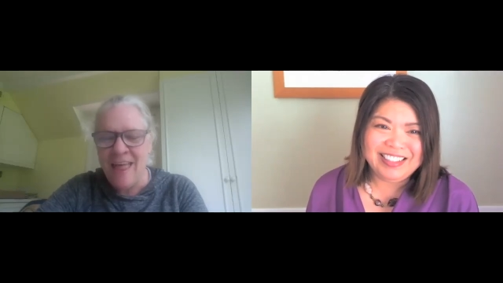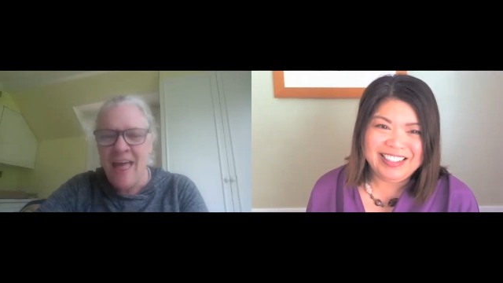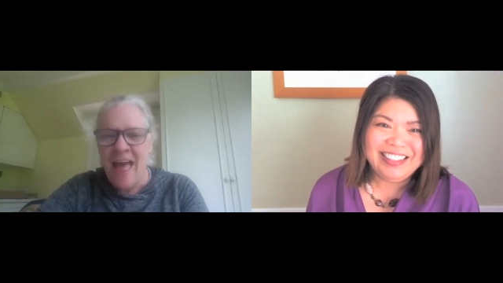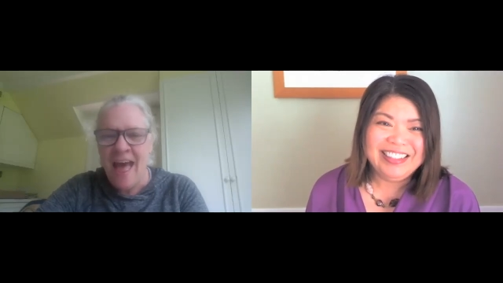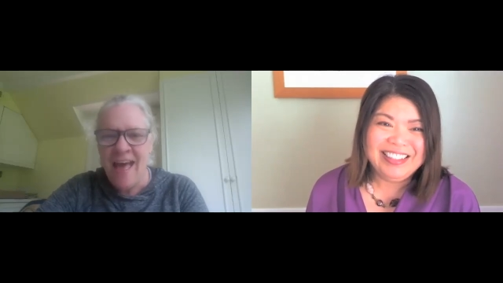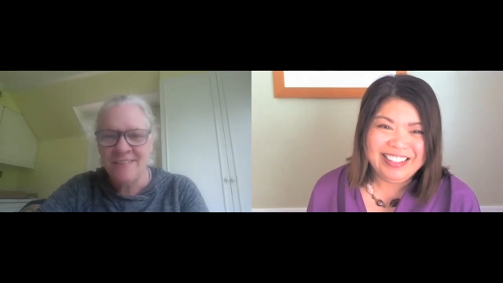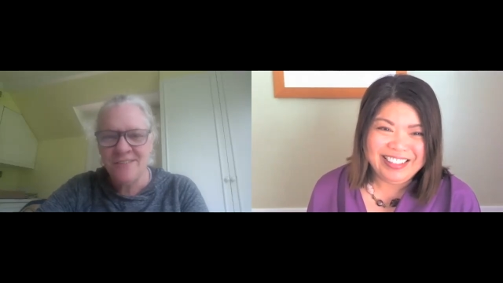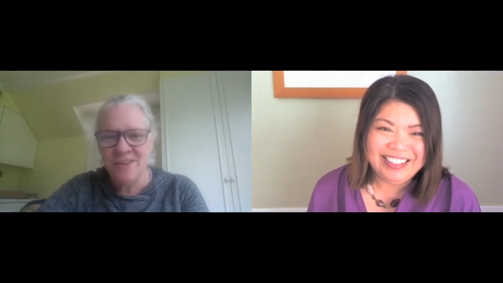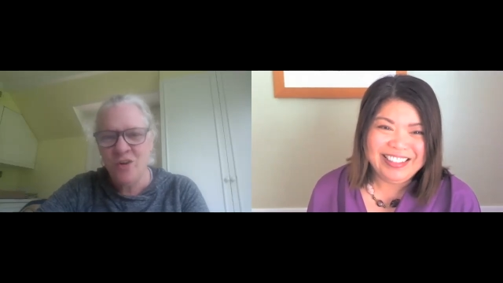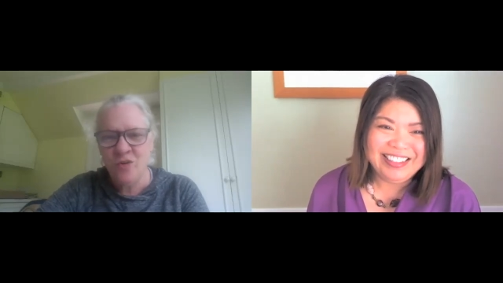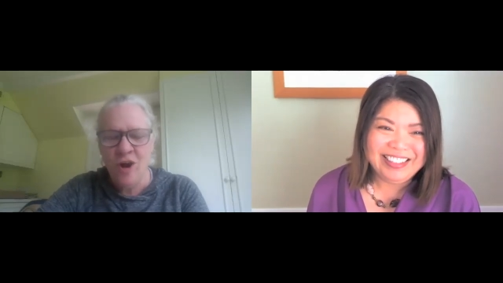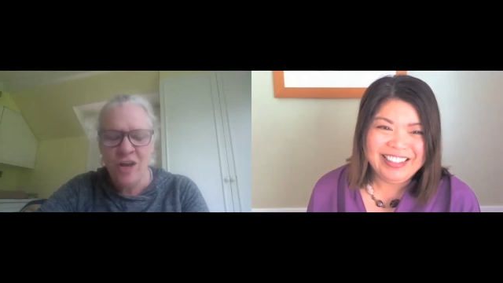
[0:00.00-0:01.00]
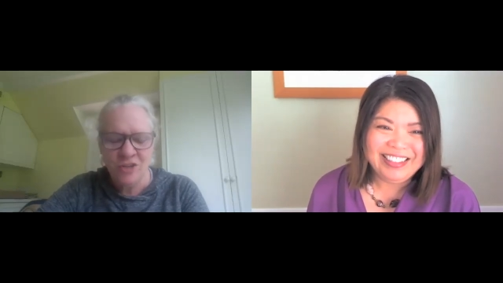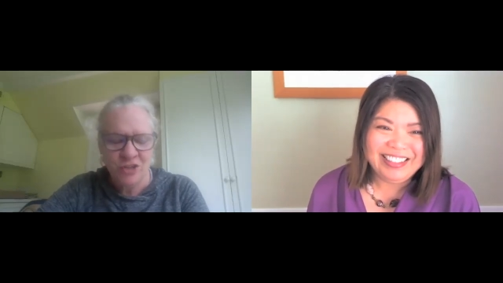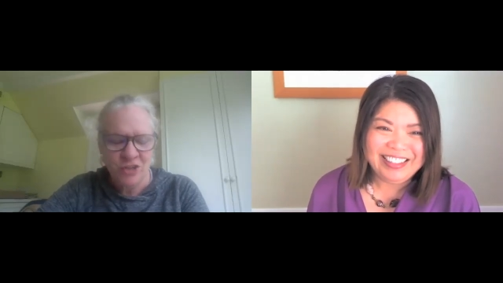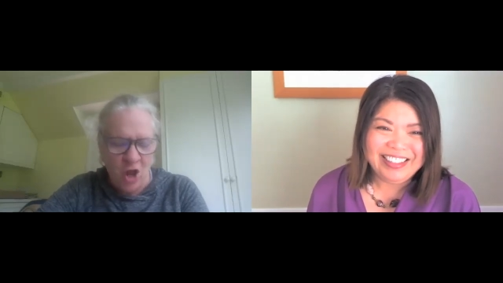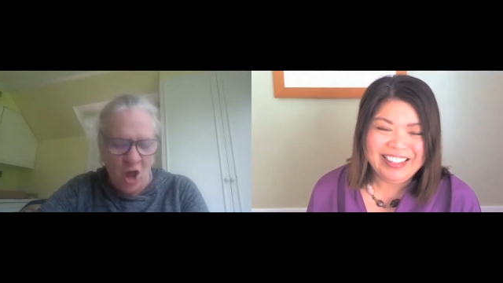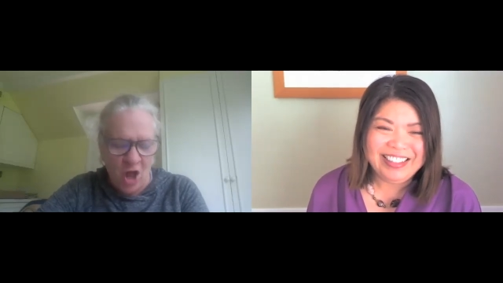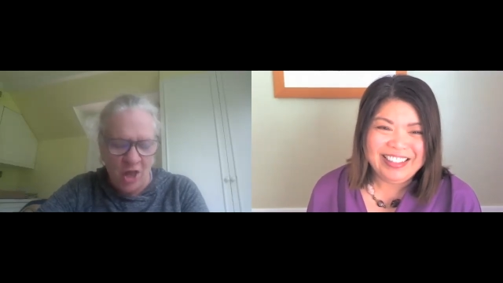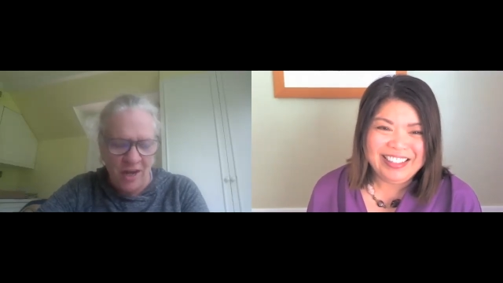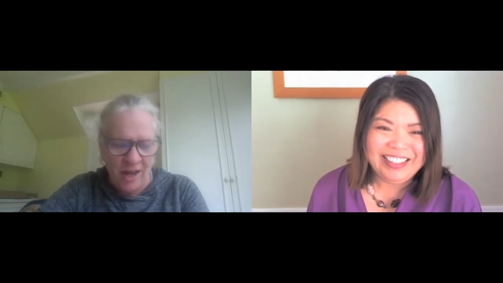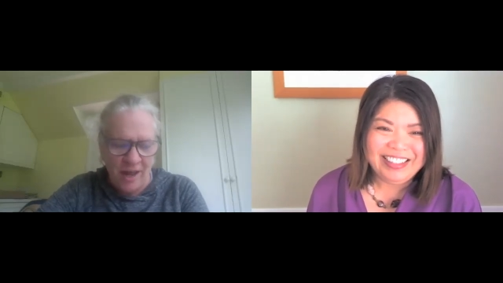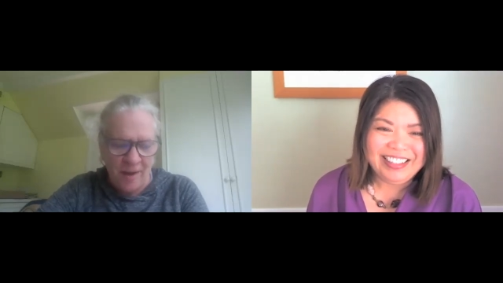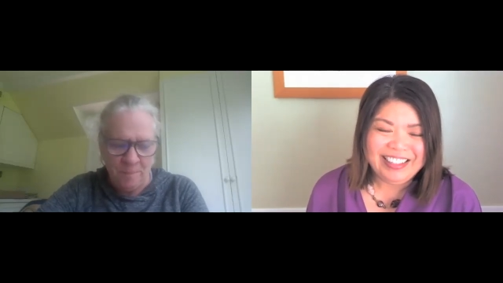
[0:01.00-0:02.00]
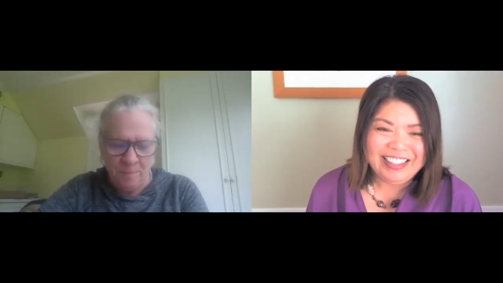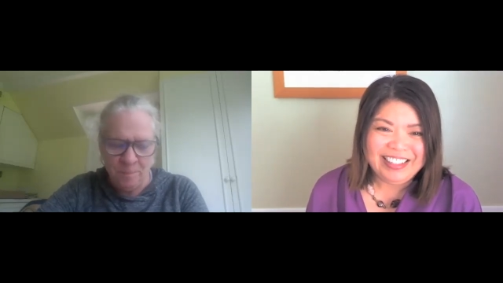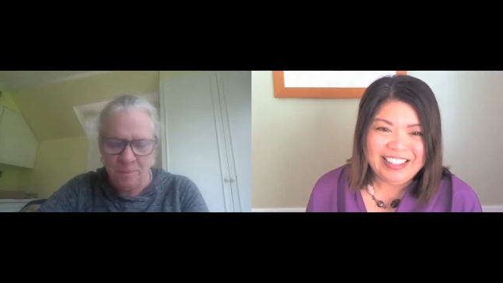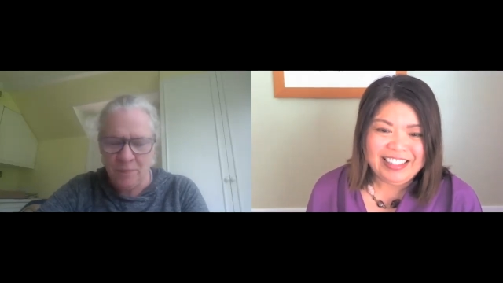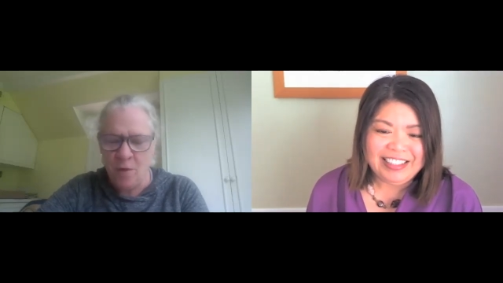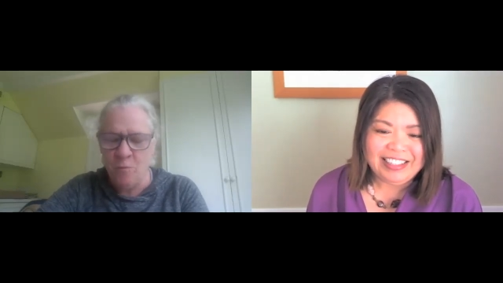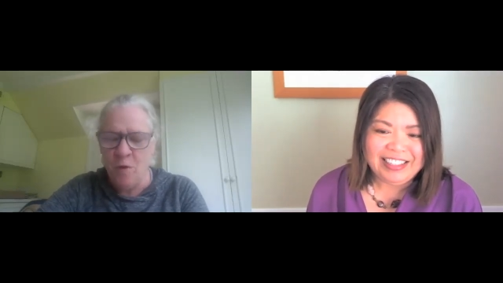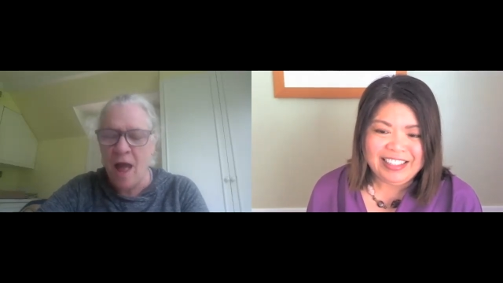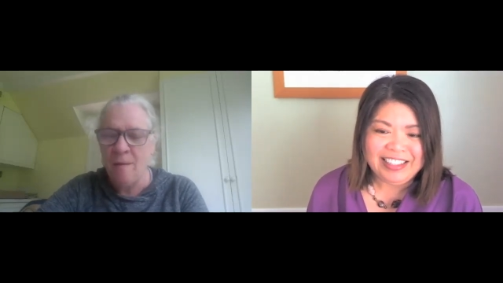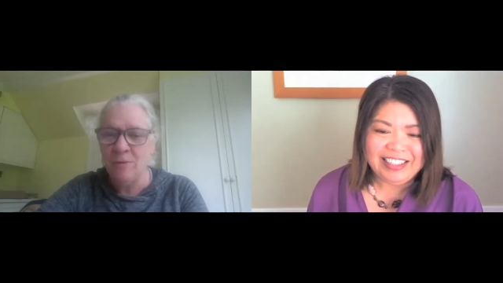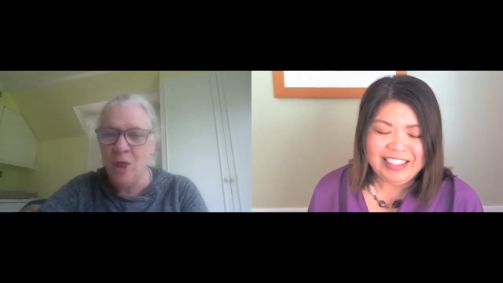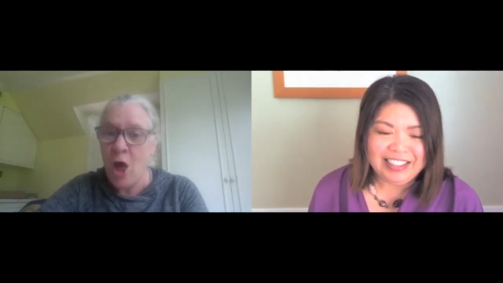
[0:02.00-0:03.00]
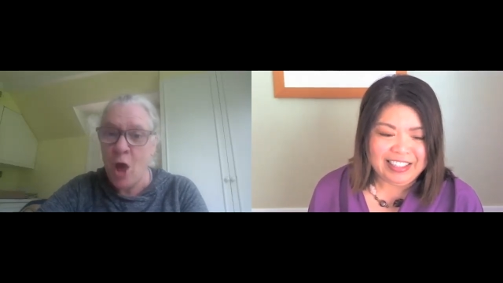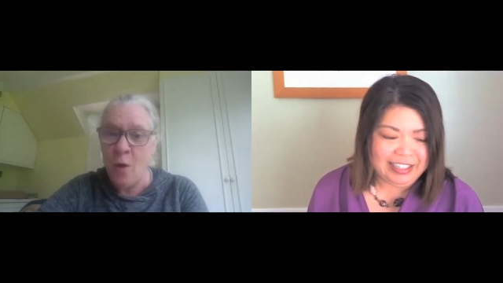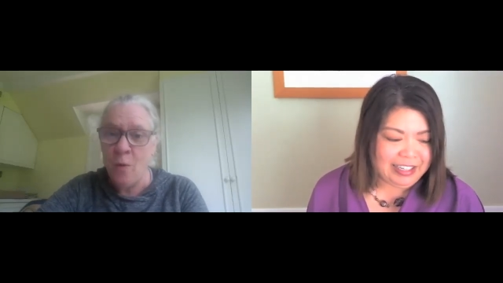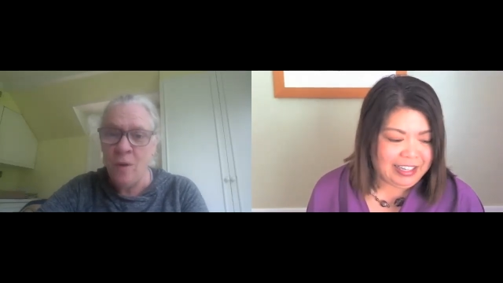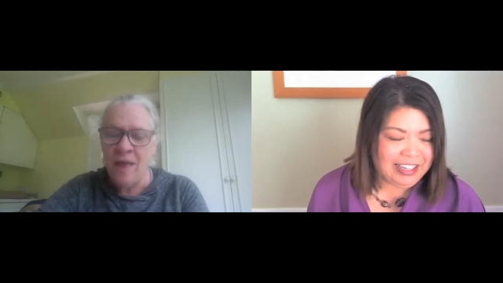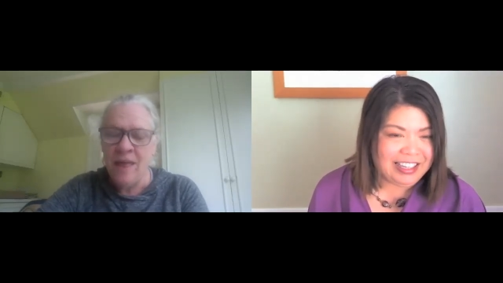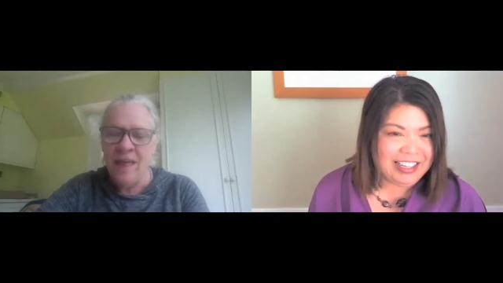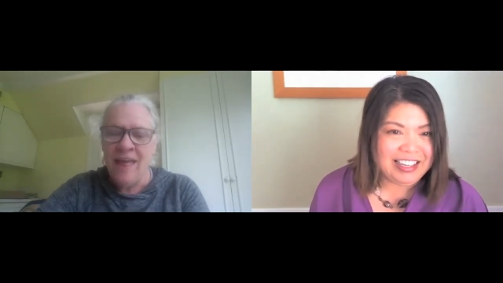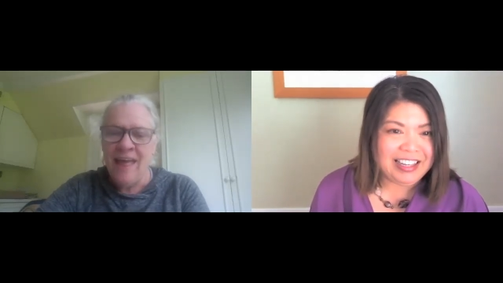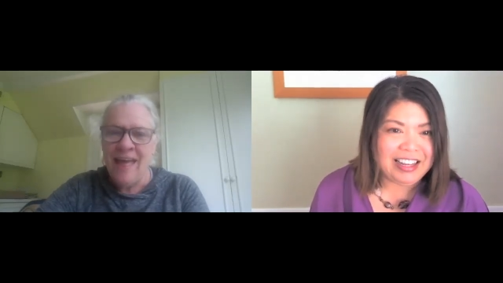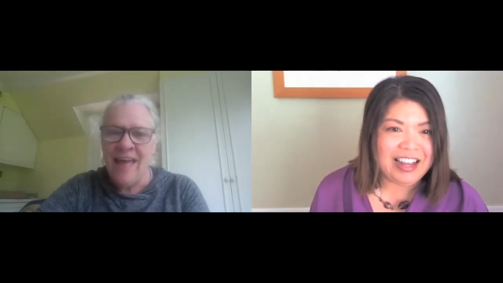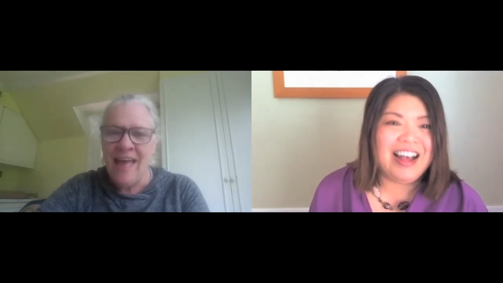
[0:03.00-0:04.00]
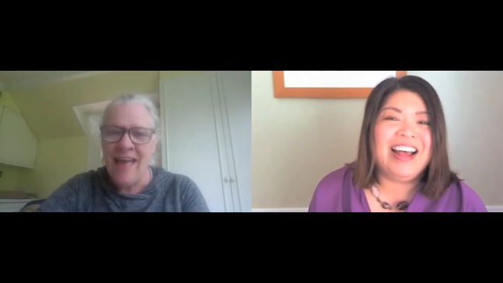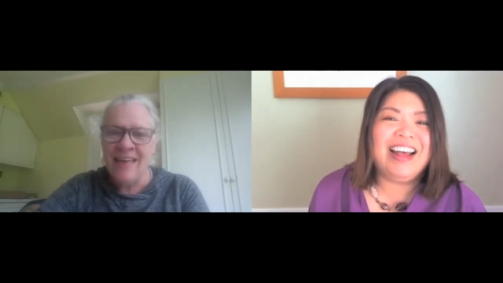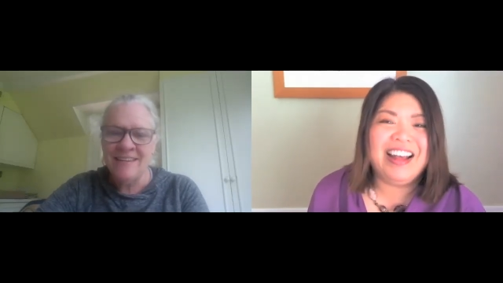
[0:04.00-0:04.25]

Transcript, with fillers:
Speaker 1: has a crush on um, Rob Lowe. And